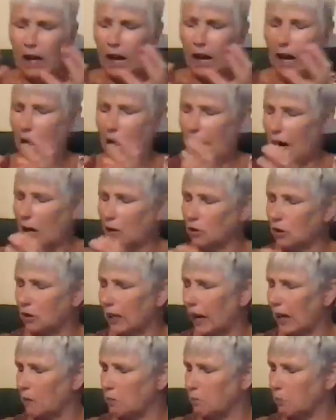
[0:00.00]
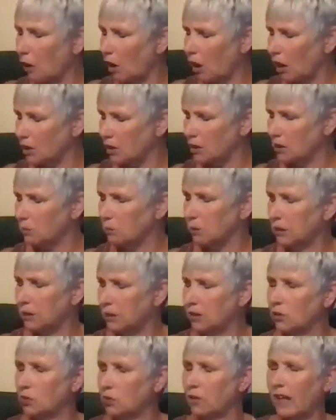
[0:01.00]
How could I possibly
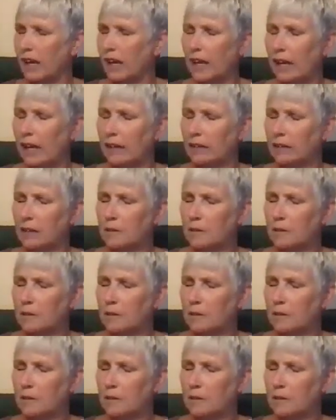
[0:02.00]
do that?